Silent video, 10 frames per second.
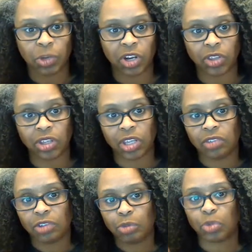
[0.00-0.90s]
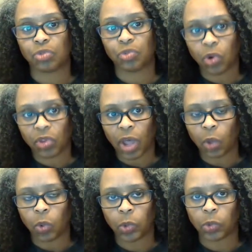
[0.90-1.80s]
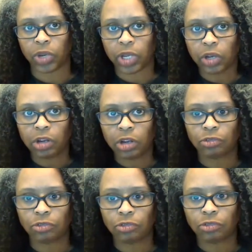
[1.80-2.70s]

But I think even before that, what we were hearing from